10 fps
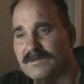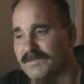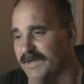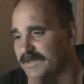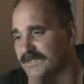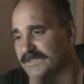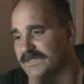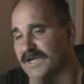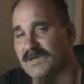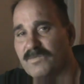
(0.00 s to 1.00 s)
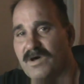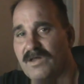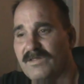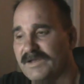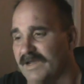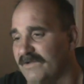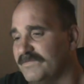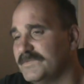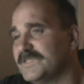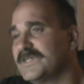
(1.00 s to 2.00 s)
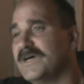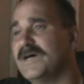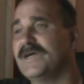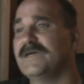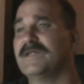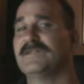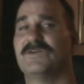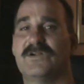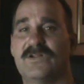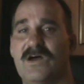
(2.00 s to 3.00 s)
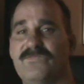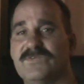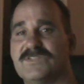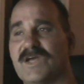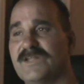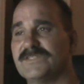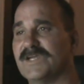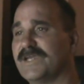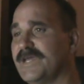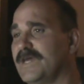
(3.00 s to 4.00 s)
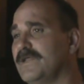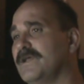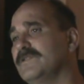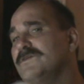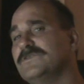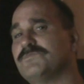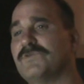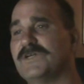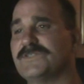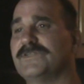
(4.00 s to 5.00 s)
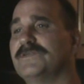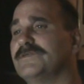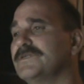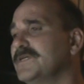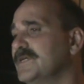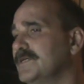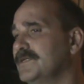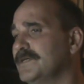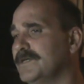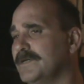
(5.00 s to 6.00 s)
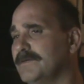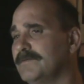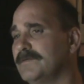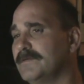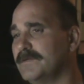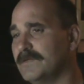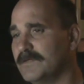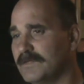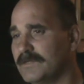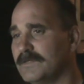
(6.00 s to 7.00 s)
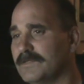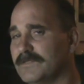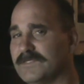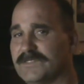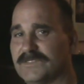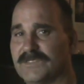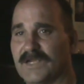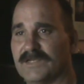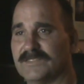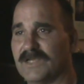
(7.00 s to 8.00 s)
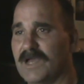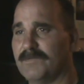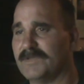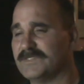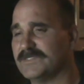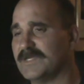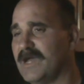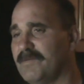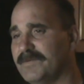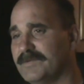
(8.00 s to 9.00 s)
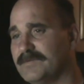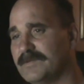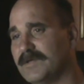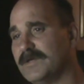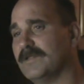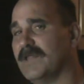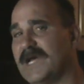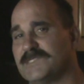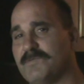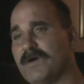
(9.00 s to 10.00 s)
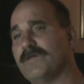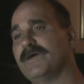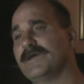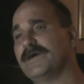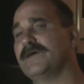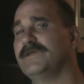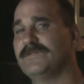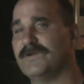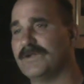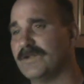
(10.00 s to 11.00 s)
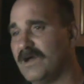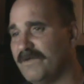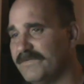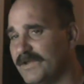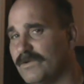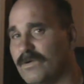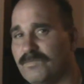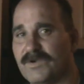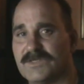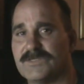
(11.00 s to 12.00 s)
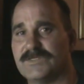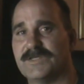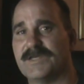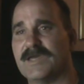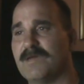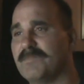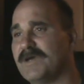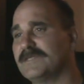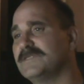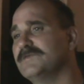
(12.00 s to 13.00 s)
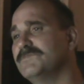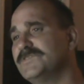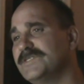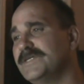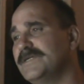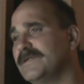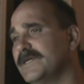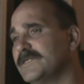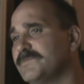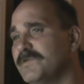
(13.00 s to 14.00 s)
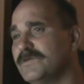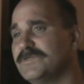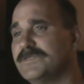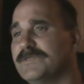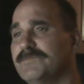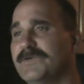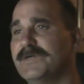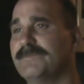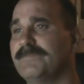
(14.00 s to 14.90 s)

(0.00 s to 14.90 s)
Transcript: man, this is the second bottle I got from this guy, and I turn it off as tight as I can, and I lose pressure. And uh, this is the second time this has happened. The last bottle I got, you turn it off, and it hold pressure till you came back to the machine like it's supposed to, but